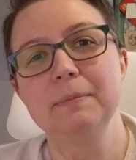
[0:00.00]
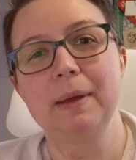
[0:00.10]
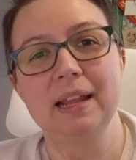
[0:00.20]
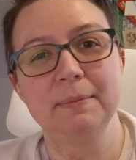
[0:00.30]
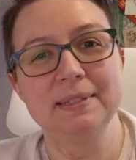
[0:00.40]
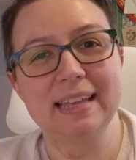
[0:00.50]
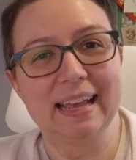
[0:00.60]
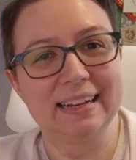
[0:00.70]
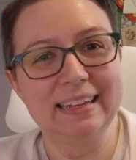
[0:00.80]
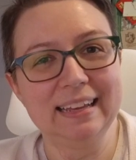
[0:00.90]
My name is
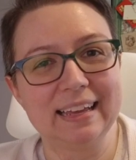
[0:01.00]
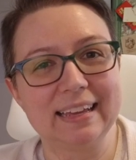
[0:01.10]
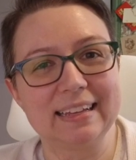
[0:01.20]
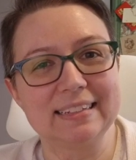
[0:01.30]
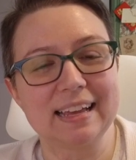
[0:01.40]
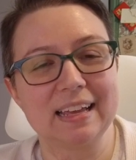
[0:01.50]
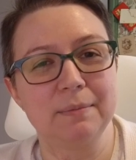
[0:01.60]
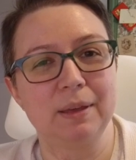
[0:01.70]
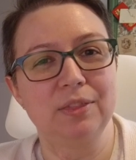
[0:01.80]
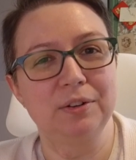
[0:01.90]
Annie, and I
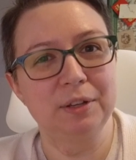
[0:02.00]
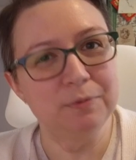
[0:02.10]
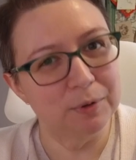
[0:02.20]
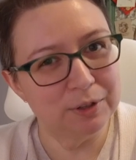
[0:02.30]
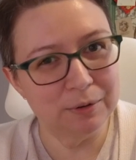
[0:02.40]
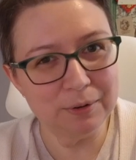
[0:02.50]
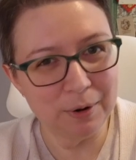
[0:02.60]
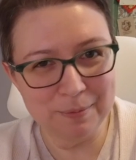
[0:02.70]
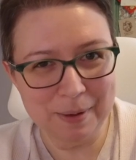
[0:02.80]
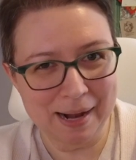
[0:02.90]
am a 34-year-old
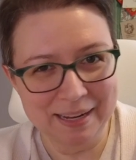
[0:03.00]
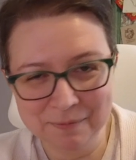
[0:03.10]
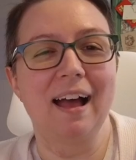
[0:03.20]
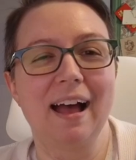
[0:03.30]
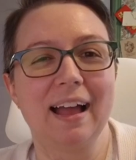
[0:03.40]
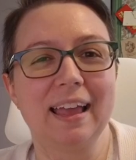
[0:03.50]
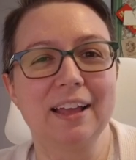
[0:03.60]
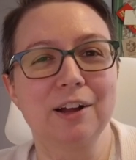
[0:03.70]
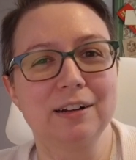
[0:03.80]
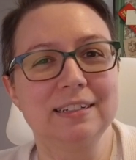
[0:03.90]
homebody.
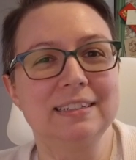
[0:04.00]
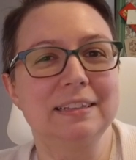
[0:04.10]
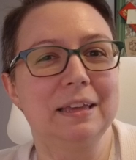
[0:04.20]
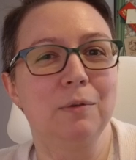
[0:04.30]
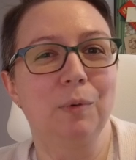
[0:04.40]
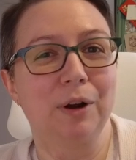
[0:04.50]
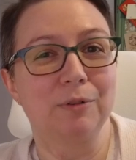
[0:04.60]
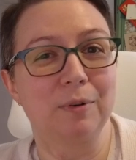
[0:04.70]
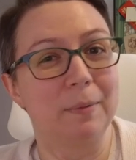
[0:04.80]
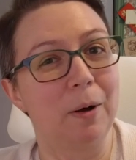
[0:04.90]
I currently work
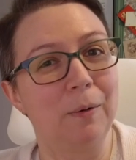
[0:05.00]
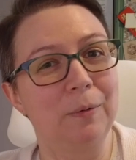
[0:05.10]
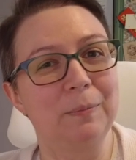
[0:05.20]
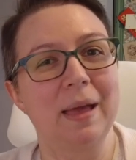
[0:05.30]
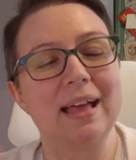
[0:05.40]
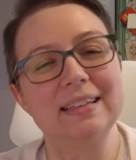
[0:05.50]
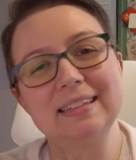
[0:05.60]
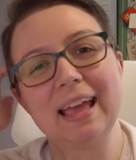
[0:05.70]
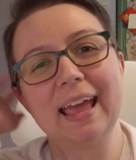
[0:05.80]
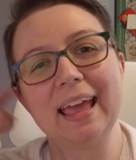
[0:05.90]
from home
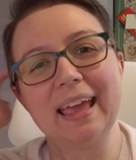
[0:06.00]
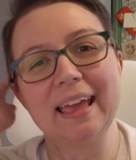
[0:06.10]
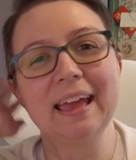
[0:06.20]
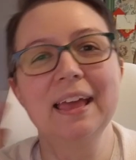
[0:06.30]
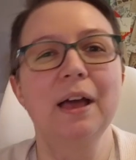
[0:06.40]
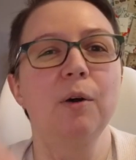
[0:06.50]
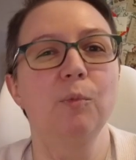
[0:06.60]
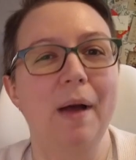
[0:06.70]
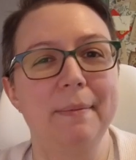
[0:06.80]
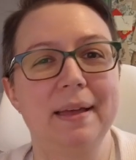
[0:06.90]
as a
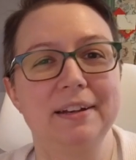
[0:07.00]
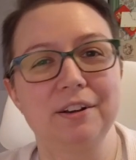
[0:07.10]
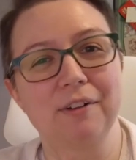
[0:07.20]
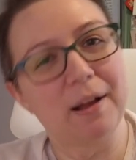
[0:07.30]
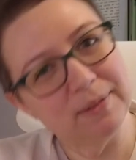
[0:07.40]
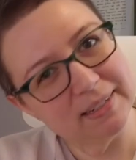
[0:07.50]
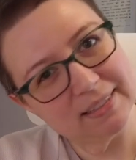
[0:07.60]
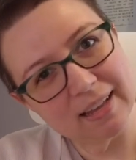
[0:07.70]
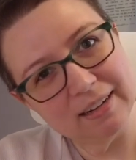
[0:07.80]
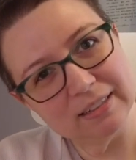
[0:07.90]
web and graphic
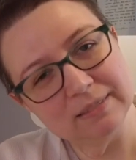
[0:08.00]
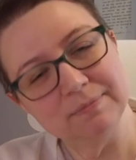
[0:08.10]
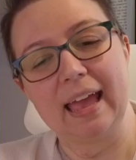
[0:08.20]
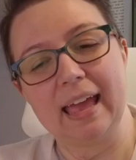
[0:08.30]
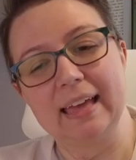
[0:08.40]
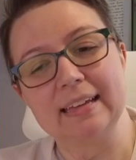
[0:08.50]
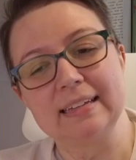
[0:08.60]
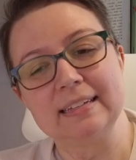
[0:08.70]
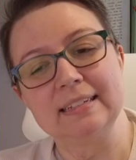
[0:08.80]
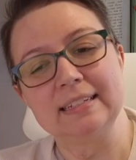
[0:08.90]
designer,
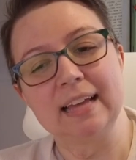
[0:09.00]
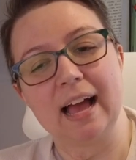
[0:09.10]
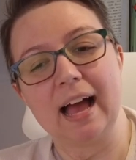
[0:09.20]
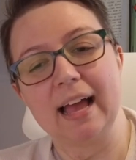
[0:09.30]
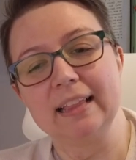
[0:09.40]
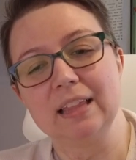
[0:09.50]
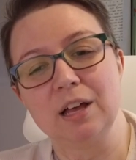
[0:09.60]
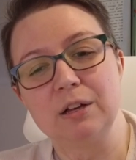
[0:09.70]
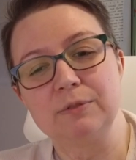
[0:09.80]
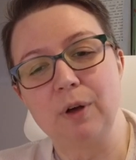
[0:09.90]
and I
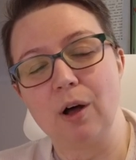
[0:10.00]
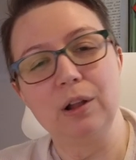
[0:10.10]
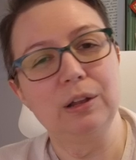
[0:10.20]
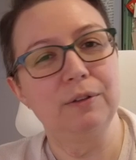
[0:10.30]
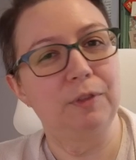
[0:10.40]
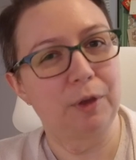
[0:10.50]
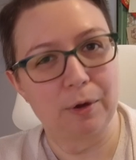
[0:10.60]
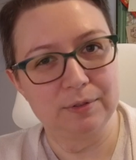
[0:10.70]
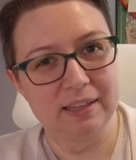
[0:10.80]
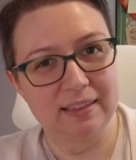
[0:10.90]
love all of the
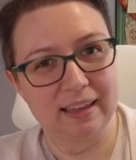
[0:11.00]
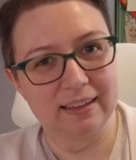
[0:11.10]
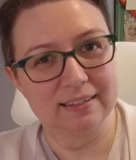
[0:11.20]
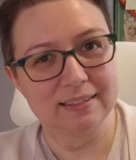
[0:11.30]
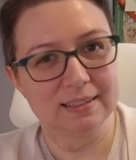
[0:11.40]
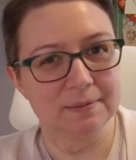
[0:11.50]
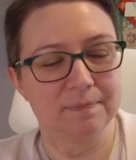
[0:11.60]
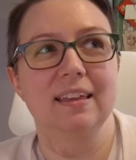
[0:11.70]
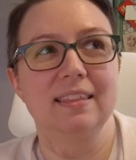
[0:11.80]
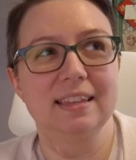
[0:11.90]
cozy things.
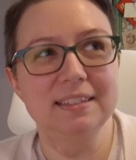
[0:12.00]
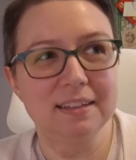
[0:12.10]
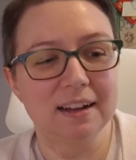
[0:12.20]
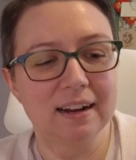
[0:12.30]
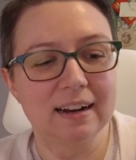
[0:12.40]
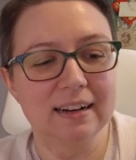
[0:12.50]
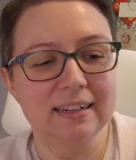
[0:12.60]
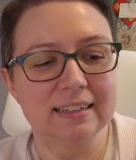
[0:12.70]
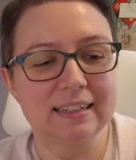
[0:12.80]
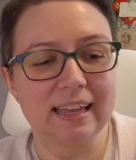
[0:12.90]
This year
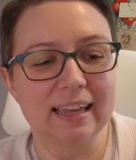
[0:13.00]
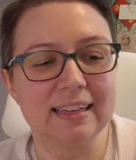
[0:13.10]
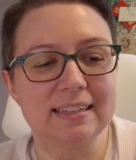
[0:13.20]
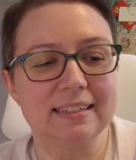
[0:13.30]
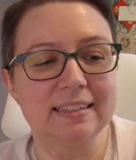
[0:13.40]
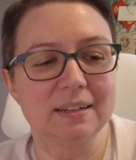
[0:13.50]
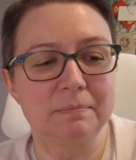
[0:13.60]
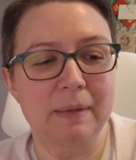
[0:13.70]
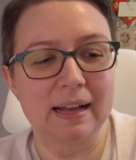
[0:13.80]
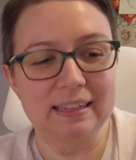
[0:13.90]
is
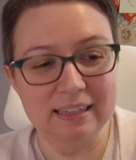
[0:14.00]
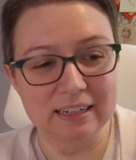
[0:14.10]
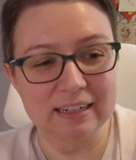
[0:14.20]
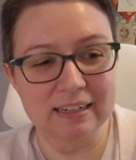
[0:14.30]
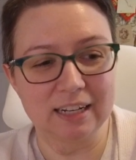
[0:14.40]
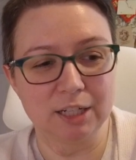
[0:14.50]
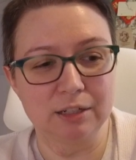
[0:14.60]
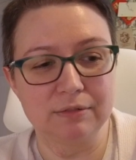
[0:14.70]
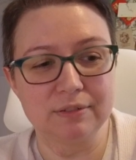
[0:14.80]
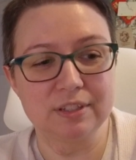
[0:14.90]
my year
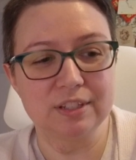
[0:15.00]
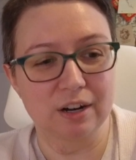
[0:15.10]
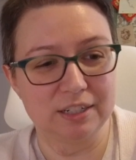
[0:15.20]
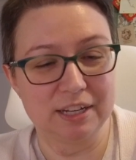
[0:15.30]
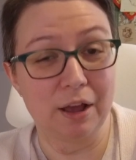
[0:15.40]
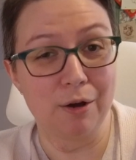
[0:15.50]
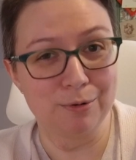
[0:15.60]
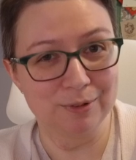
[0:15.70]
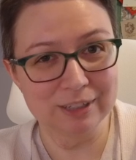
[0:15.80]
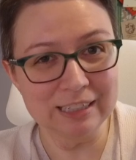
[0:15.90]
of starting
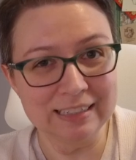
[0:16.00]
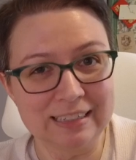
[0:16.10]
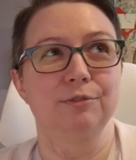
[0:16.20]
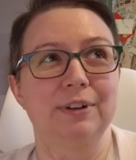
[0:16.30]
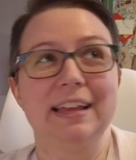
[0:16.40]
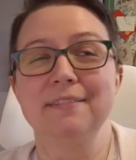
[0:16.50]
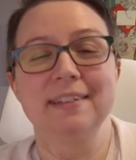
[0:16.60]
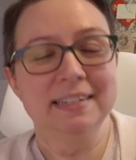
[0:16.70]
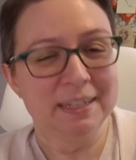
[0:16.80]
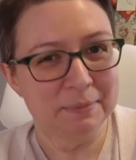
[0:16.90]
over,
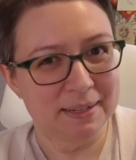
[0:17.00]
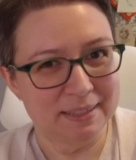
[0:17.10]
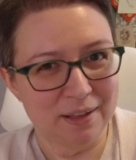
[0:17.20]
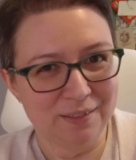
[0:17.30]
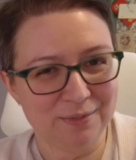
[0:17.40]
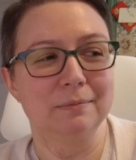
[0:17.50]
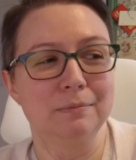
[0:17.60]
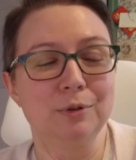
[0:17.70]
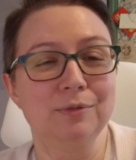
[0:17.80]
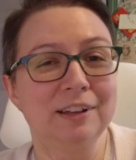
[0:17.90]
reinventing myself,
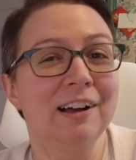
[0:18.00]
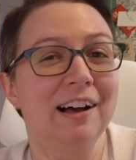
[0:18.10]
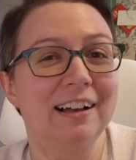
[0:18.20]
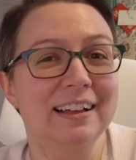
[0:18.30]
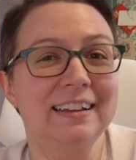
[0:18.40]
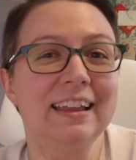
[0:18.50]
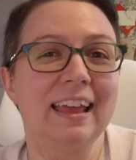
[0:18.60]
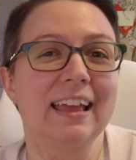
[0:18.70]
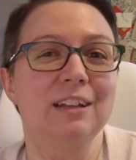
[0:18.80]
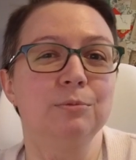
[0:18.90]
moving on,
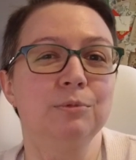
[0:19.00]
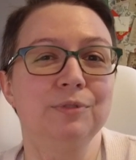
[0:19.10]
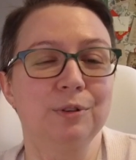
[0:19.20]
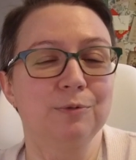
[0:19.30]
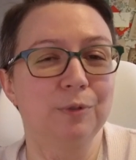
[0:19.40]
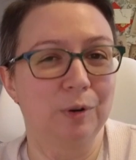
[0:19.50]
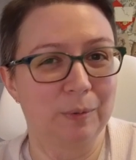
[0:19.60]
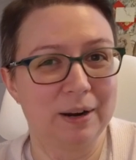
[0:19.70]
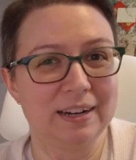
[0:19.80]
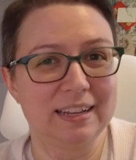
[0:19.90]
and moving
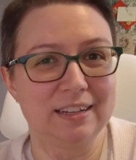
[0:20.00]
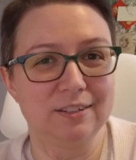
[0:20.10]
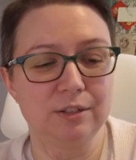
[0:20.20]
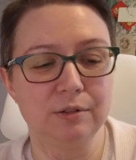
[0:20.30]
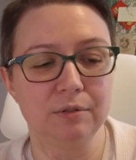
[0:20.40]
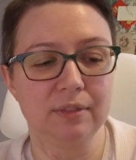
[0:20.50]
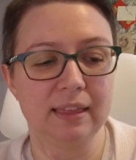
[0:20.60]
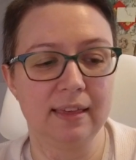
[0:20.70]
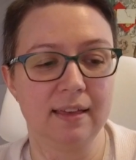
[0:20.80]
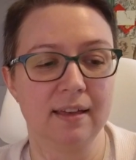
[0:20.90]
forward into
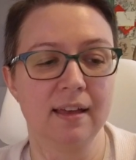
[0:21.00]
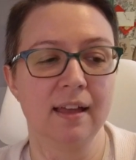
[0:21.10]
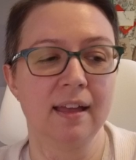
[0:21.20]
the